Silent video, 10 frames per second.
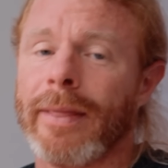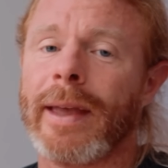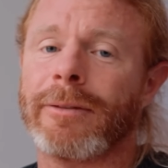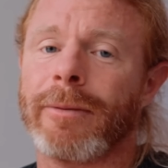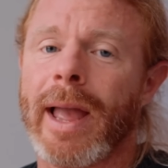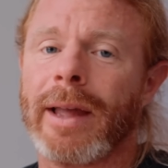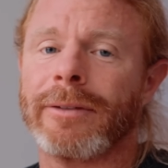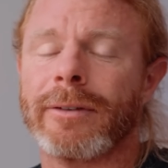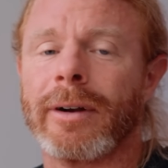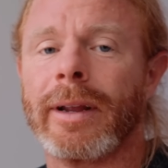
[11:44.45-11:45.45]
That's why I
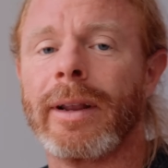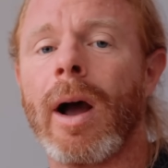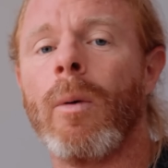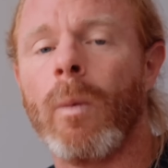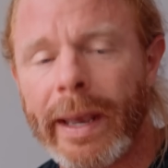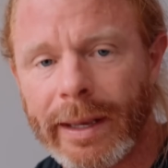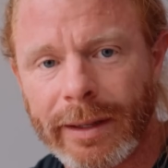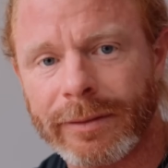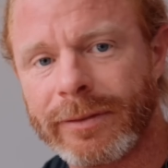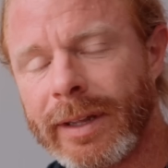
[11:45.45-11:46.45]
started
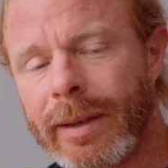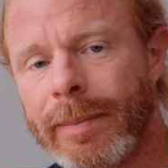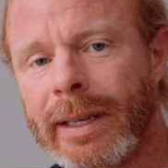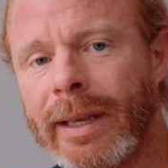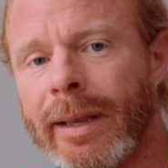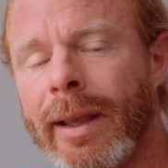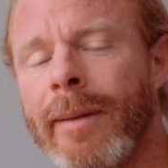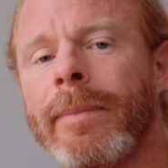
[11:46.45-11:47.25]
Awaken CBD,